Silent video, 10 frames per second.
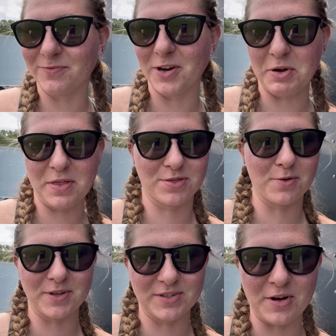really threw
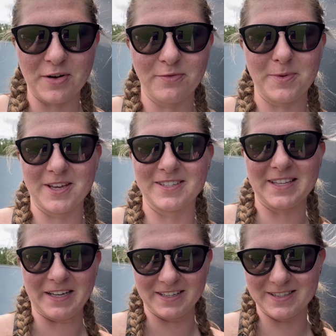us off because
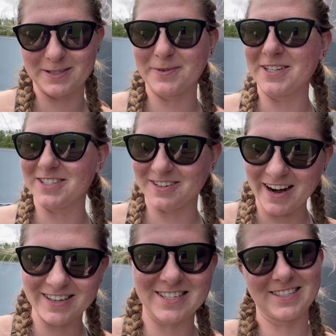then it switched
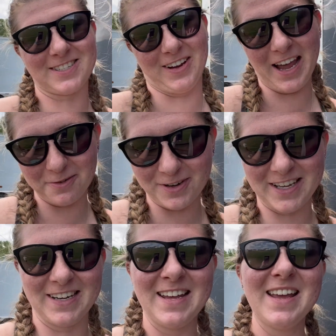directions to a headwind.